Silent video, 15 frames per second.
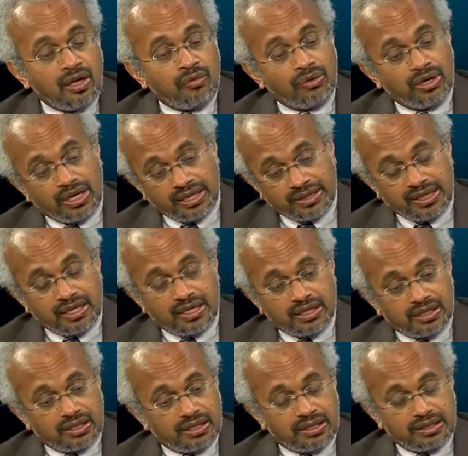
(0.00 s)
Well, I think
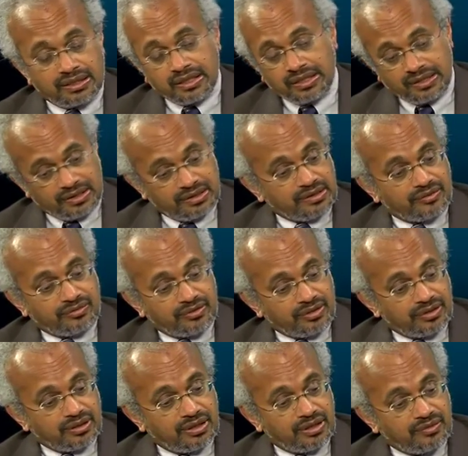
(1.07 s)
uh, the,
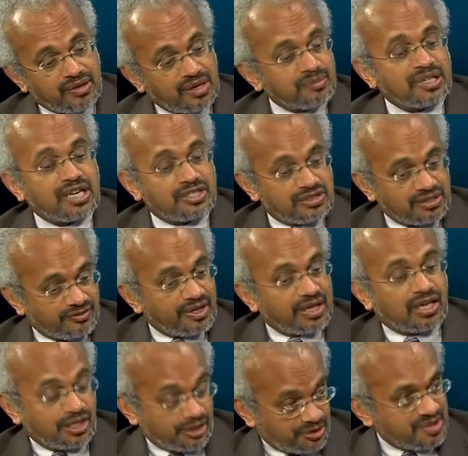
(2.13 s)
the uh, recommendations are very
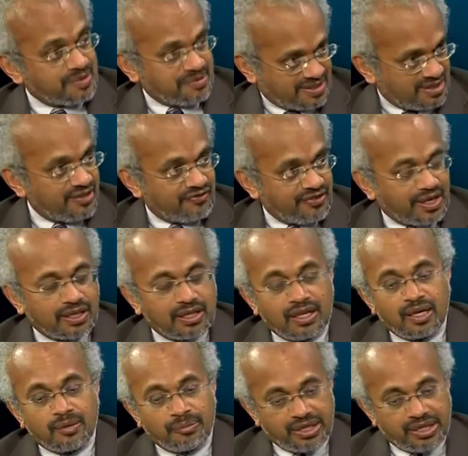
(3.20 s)
country specific. Yes.